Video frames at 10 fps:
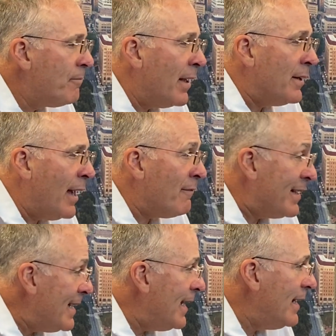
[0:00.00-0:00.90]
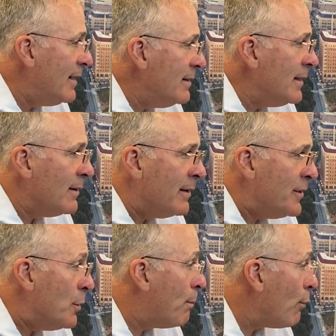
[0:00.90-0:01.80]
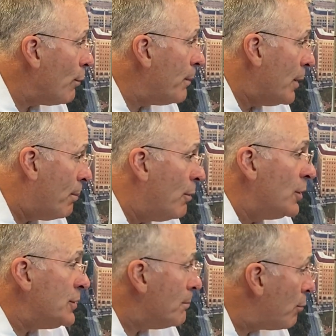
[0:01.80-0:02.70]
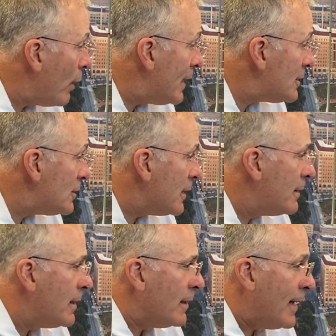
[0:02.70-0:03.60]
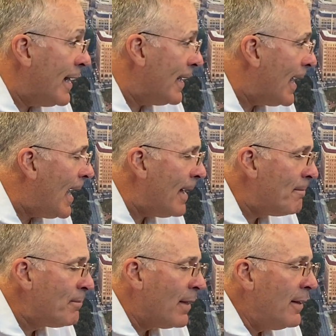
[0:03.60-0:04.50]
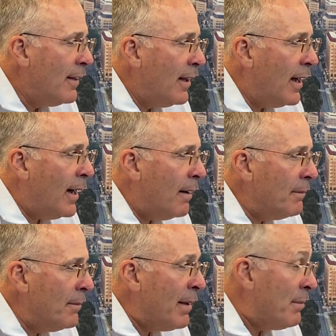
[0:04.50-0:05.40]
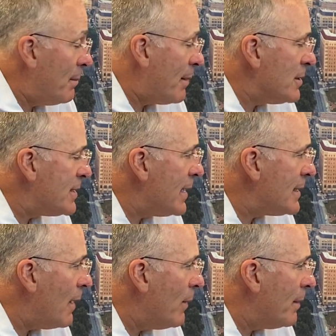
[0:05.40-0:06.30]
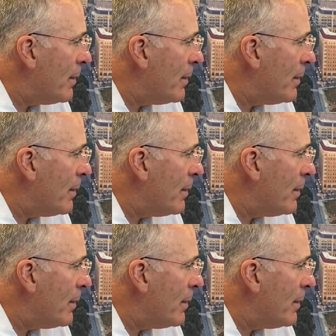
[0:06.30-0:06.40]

and you have a need, you know, and you, you push and press to, to take a guy um, and maybe make mistakes that way.